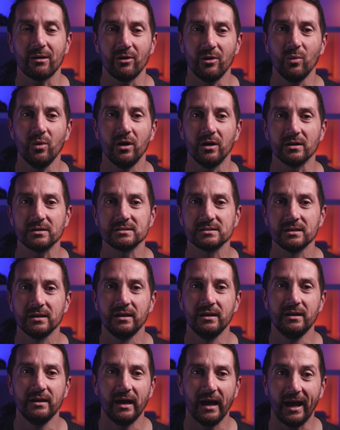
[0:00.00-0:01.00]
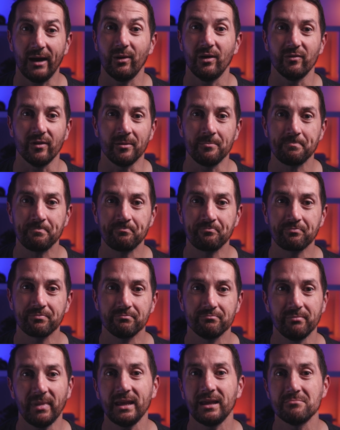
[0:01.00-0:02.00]
how it works. However,
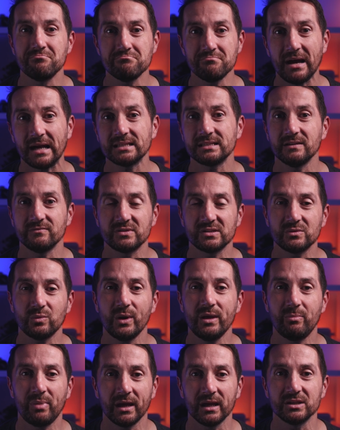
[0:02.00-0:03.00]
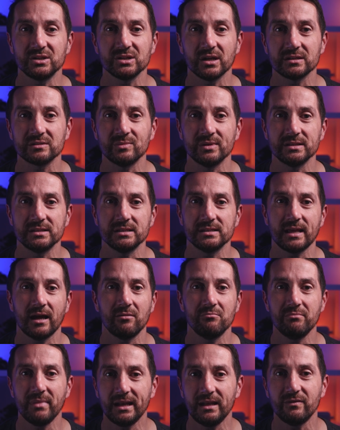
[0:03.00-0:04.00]
Making massive sweeping adjustments is
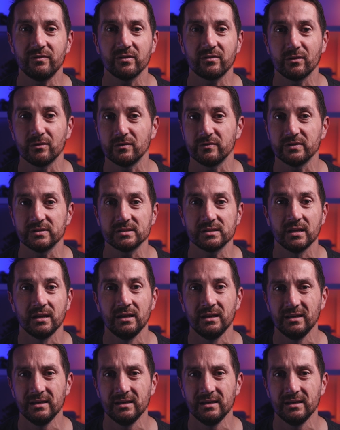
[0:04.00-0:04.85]
how many photographers